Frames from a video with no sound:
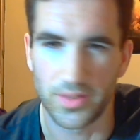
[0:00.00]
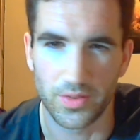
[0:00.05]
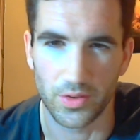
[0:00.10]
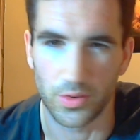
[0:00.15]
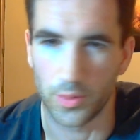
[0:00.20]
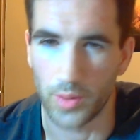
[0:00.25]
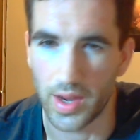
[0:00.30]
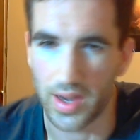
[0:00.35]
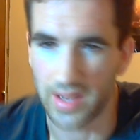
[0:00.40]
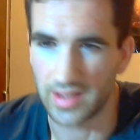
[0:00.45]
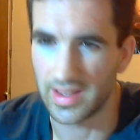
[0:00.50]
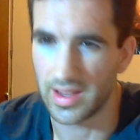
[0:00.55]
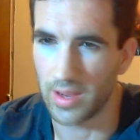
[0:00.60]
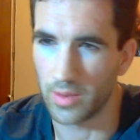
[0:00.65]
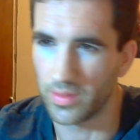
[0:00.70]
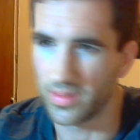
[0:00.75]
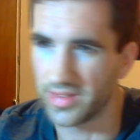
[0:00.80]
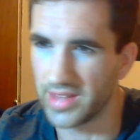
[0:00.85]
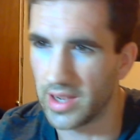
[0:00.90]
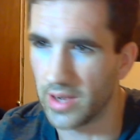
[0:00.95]
if you're grinding
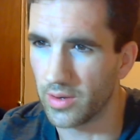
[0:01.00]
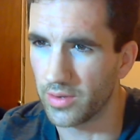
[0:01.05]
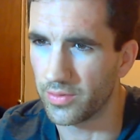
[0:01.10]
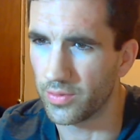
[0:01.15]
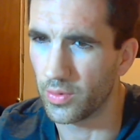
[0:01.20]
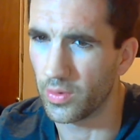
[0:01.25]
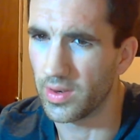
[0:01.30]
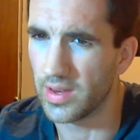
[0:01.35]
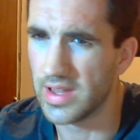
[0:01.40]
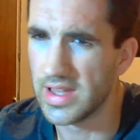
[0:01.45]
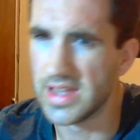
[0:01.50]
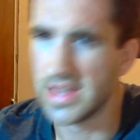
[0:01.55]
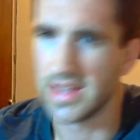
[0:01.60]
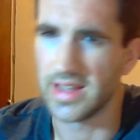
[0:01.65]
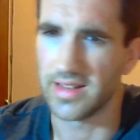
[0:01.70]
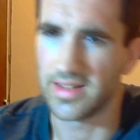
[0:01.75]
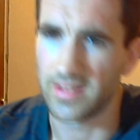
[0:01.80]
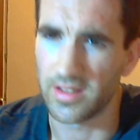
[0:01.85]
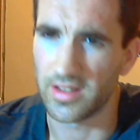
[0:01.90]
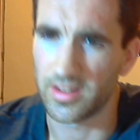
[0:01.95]
countless hours for it.
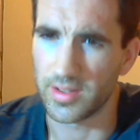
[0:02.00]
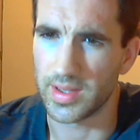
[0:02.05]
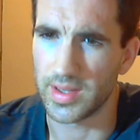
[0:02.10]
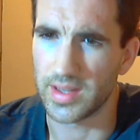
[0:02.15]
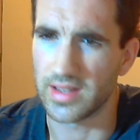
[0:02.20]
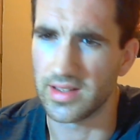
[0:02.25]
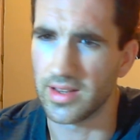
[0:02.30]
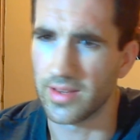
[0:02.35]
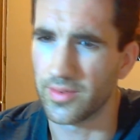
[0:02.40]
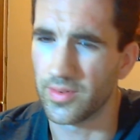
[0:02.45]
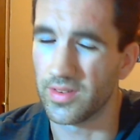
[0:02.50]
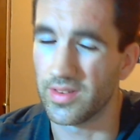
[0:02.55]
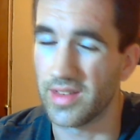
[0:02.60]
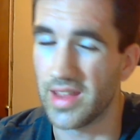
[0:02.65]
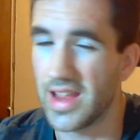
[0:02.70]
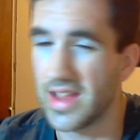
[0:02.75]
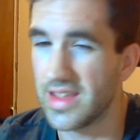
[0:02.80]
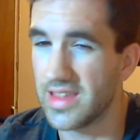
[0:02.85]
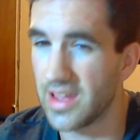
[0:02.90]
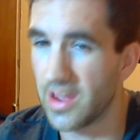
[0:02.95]
It does make a difference,
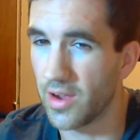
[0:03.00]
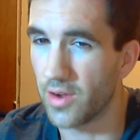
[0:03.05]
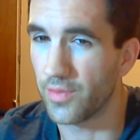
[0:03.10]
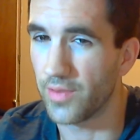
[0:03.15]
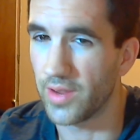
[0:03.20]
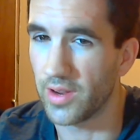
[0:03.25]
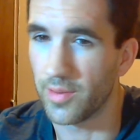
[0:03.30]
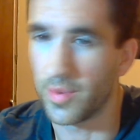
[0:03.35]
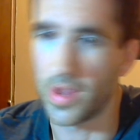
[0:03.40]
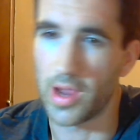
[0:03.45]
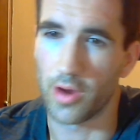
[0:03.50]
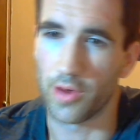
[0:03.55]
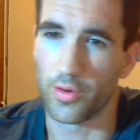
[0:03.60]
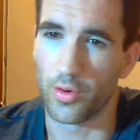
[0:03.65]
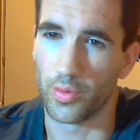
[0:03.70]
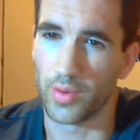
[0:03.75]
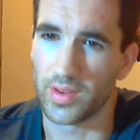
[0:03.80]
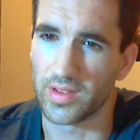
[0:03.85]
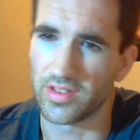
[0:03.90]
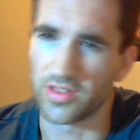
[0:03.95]
and they are very powerful
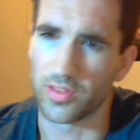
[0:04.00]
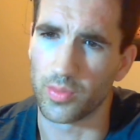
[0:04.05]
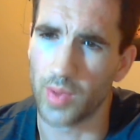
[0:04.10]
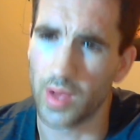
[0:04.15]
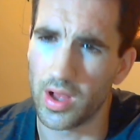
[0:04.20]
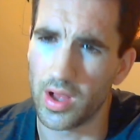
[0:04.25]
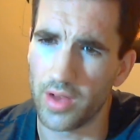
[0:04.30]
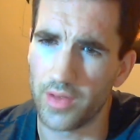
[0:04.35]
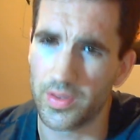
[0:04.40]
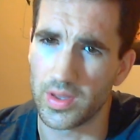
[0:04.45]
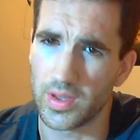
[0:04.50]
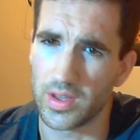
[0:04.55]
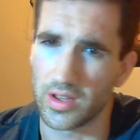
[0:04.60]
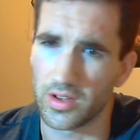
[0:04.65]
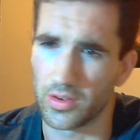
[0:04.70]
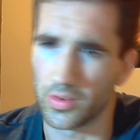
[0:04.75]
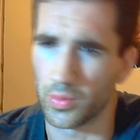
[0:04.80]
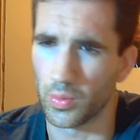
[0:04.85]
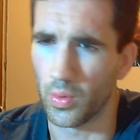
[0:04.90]
rings as well if you get a good